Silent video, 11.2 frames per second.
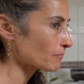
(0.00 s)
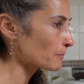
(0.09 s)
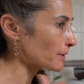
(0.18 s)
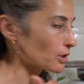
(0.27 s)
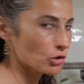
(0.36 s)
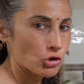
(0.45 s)

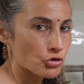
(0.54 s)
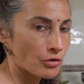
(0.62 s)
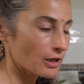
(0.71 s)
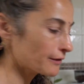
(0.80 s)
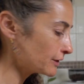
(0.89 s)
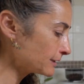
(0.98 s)
but not
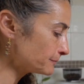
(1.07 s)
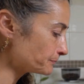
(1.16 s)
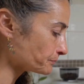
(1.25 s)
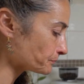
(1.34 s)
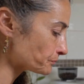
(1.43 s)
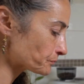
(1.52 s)
driving,
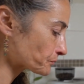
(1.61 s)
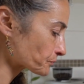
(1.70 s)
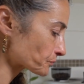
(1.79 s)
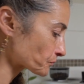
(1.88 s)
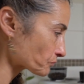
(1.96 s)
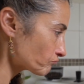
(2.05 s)

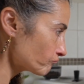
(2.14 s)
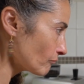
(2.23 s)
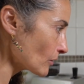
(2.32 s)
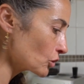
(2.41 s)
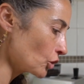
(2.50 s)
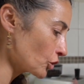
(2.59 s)

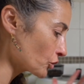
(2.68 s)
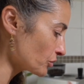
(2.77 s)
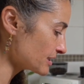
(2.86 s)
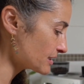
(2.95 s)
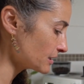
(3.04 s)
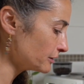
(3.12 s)
not
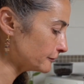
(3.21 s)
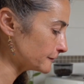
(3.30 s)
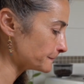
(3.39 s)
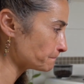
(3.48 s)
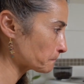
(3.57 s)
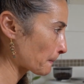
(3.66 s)
aggressive,
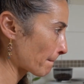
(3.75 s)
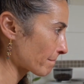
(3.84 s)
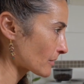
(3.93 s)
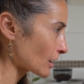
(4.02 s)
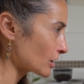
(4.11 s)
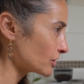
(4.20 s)

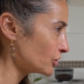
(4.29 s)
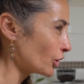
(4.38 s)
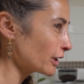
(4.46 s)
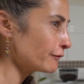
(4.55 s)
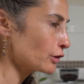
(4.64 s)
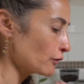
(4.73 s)
not
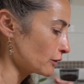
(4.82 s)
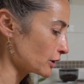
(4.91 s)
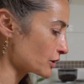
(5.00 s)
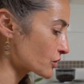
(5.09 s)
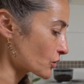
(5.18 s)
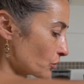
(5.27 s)
even overly
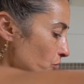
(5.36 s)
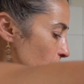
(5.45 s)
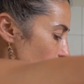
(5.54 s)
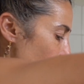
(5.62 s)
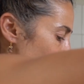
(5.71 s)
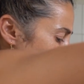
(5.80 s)

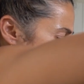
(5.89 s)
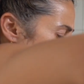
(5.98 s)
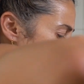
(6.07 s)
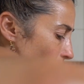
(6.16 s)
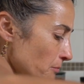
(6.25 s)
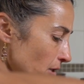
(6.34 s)
salty.
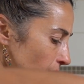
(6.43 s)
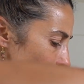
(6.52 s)
Now, I might